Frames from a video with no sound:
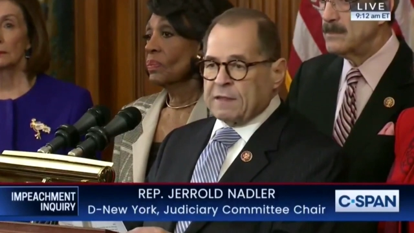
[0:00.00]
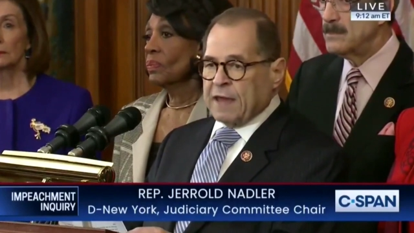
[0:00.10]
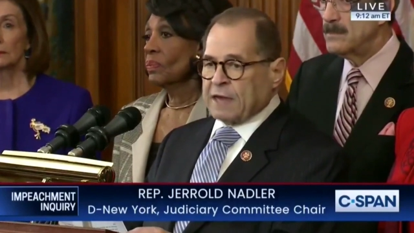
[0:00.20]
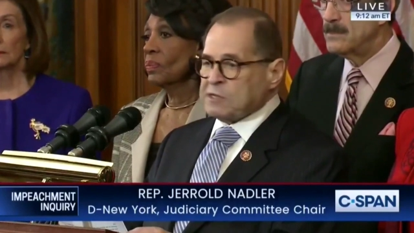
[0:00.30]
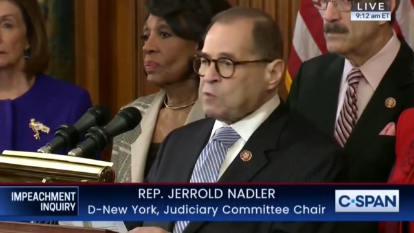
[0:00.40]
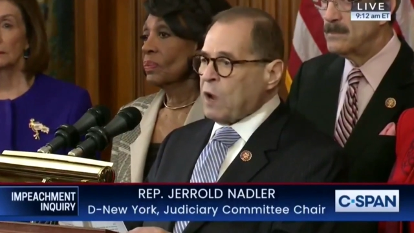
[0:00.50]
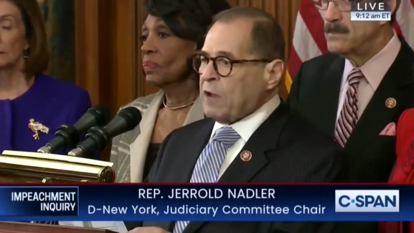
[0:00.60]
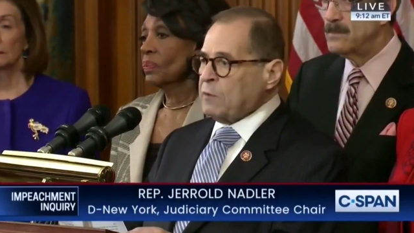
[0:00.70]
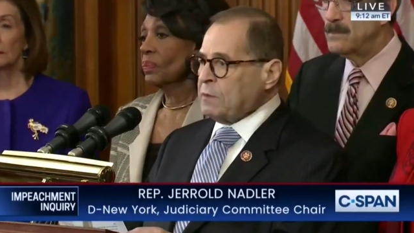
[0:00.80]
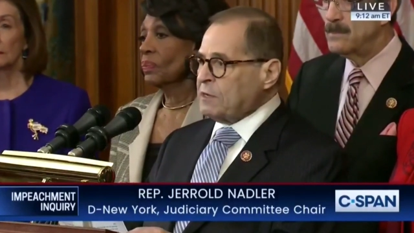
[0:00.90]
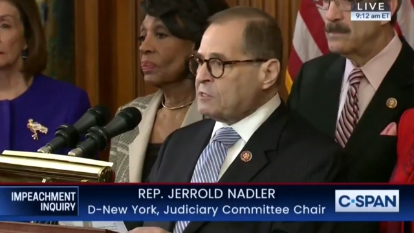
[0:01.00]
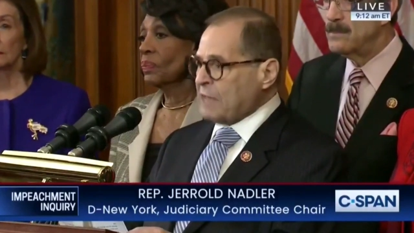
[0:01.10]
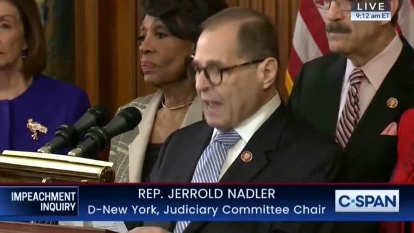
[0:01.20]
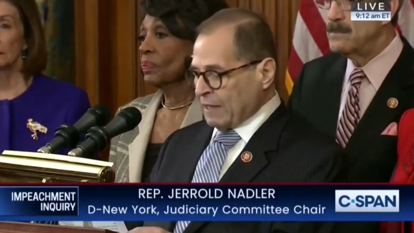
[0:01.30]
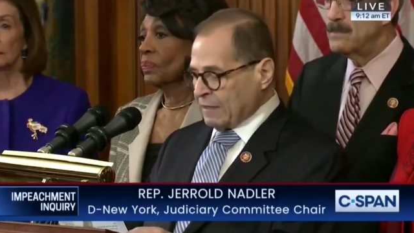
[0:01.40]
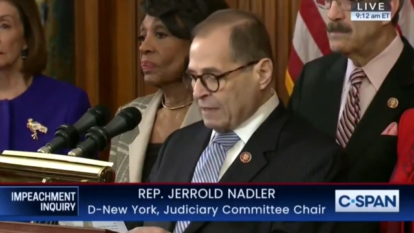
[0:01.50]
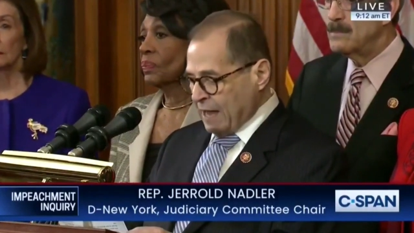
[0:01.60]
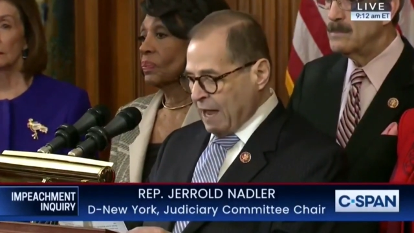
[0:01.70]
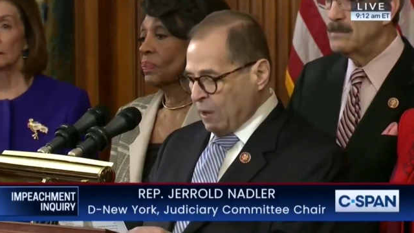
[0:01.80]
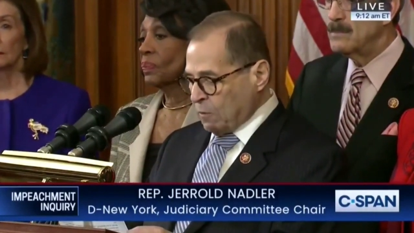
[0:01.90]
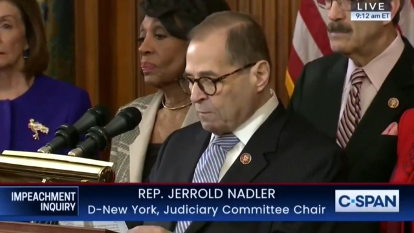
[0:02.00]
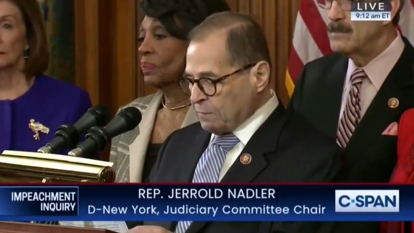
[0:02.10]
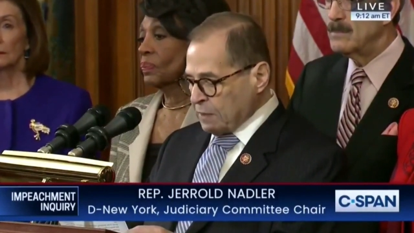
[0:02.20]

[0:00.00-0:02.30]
Speaker 1: That is why we must act now.